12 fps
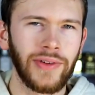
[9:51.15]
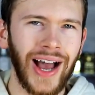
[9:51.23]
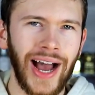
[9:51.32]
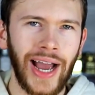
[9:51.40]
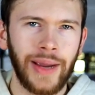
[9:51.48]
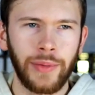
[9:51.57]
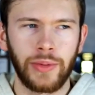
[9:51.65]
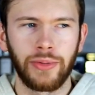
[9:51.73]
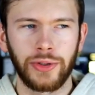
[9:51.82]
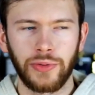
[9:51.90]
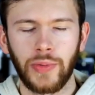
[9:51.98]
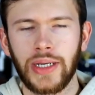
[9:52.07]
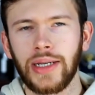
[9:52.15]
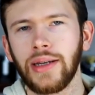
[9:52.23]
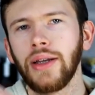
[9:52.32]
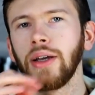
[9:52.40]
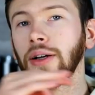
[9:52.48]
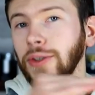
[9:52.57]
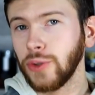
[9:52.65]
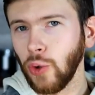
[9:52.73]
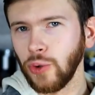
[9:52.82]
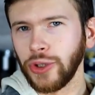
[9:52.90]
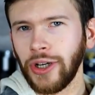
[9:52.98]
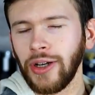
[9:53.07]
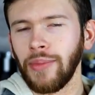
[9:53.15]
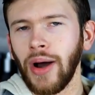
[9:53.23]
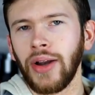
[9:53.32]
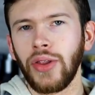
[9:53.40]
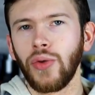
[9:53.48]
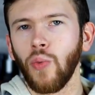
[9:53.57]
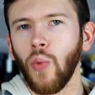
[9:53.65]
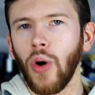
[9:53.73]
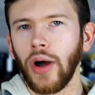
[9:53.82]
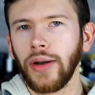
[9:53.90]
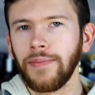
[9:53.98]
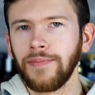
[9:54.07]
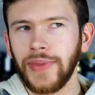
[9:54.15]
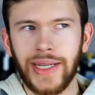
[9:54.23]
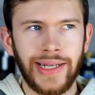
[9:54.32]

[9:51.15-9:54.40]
of a hybrid between Dolce & Gabbana The One,